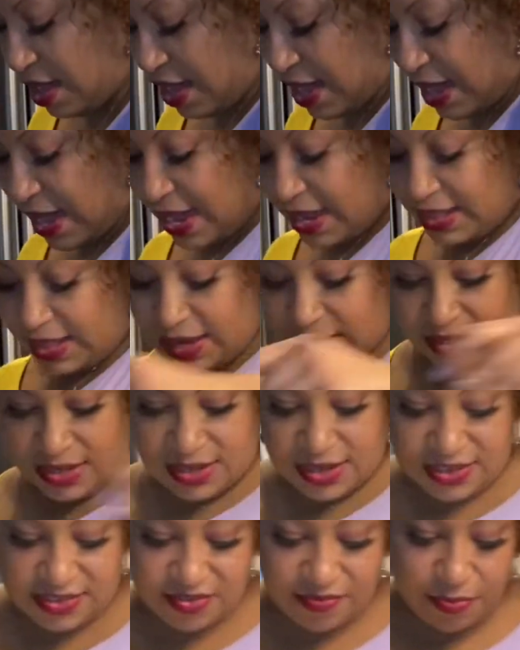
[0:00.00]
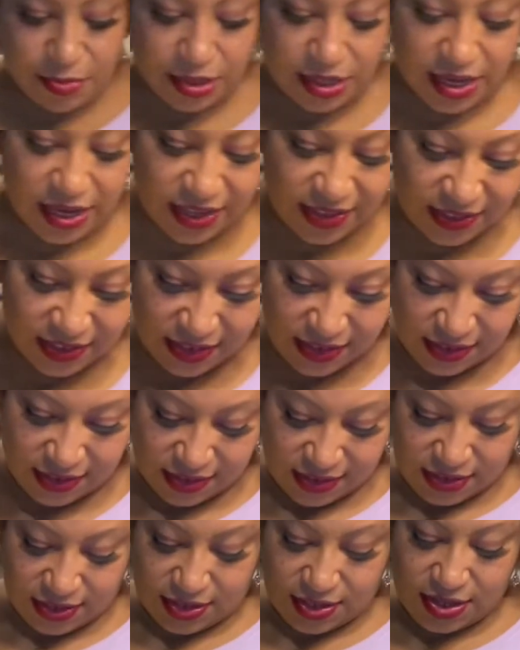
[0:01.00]
I like the taste of molasses.
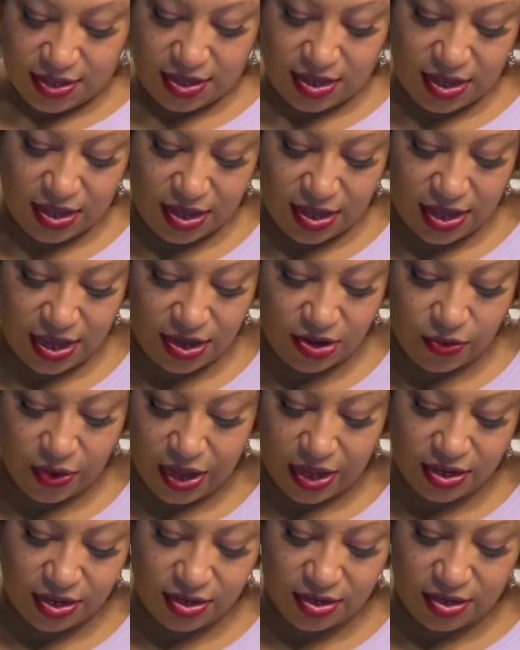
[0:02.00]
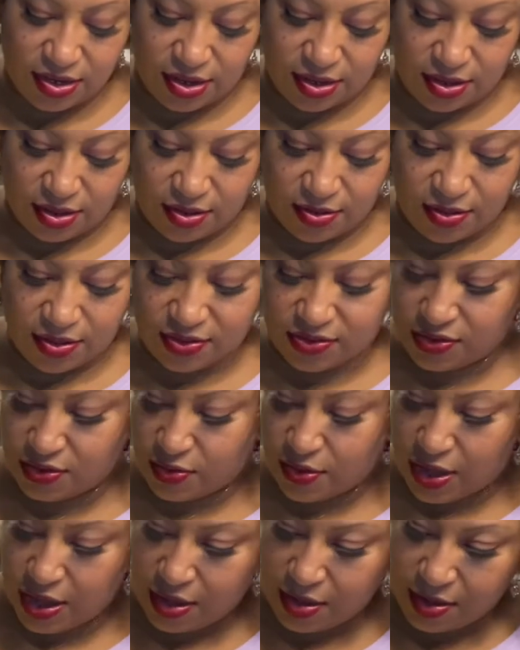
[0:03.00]
I know I added, so
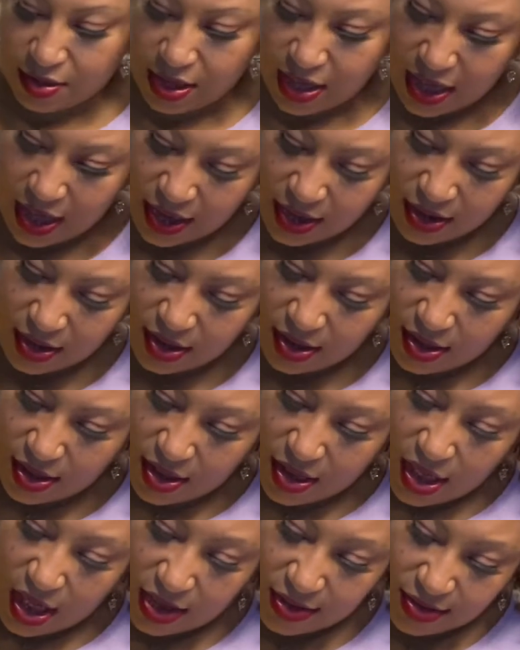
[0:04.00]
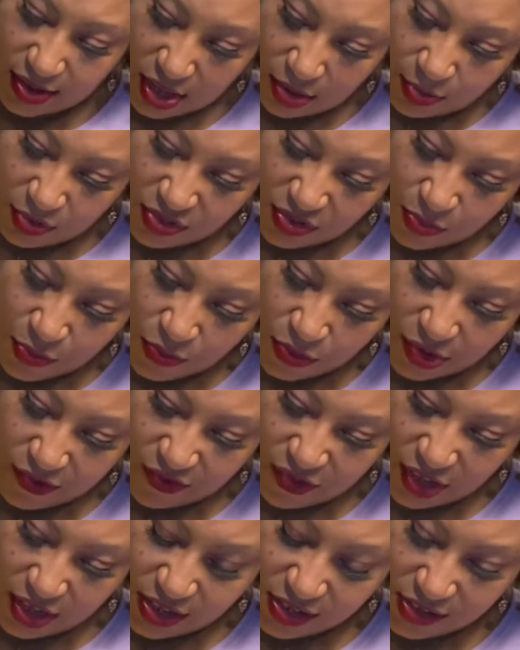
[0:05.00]
I add a tablespoon of
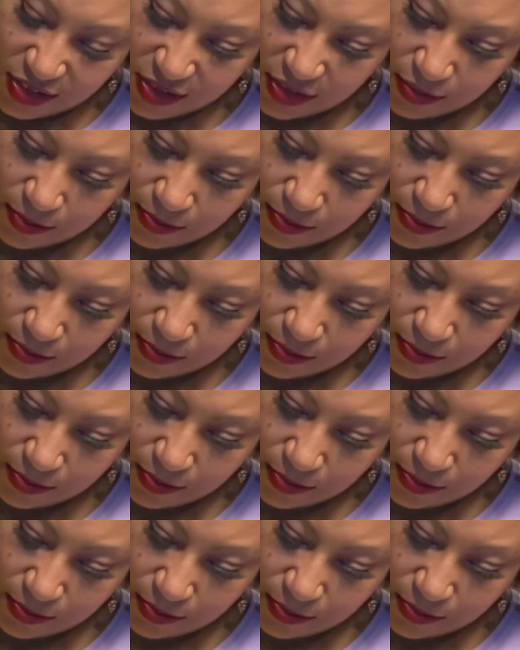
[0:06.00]
this.